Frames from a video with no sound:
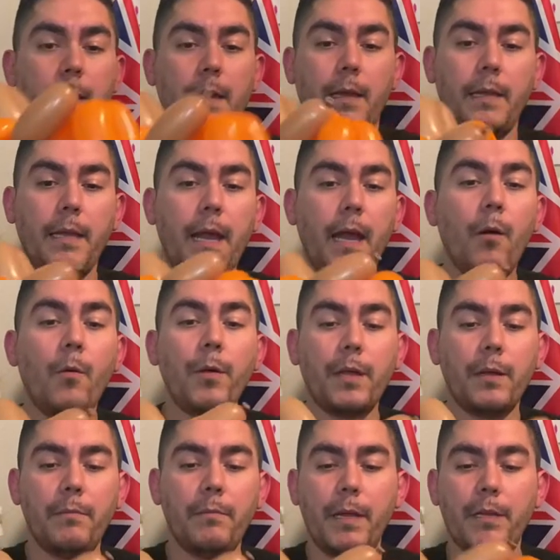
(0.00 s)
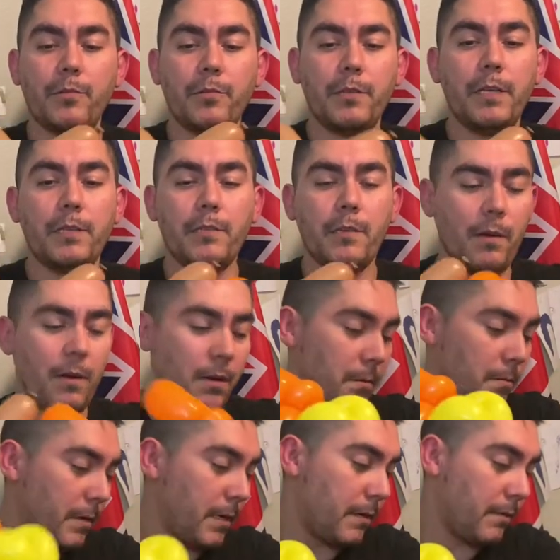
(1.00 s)
Now we can measure this
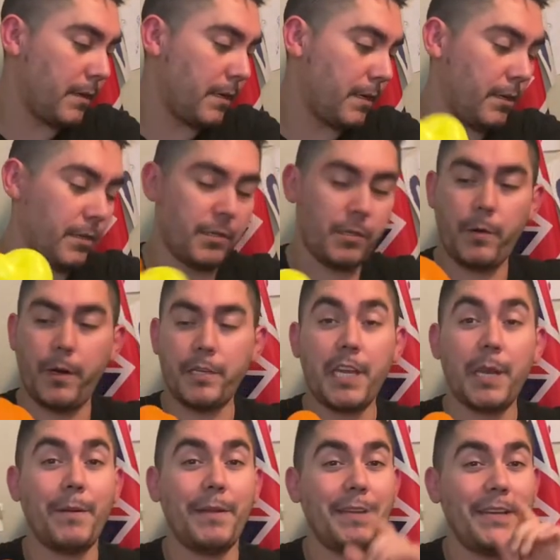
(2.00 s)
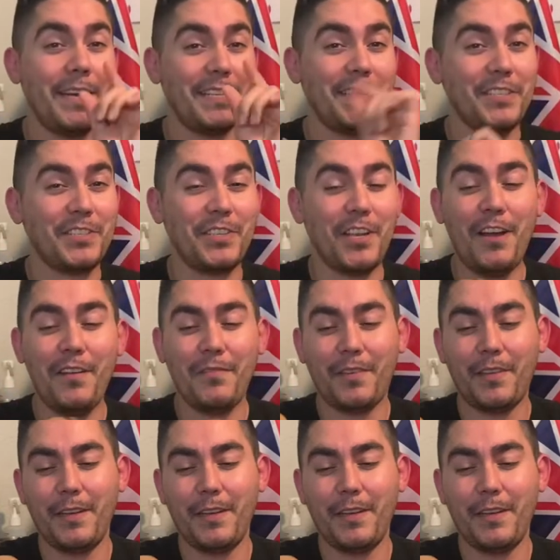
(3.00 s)
arm. Good squish, keep it nice and soft,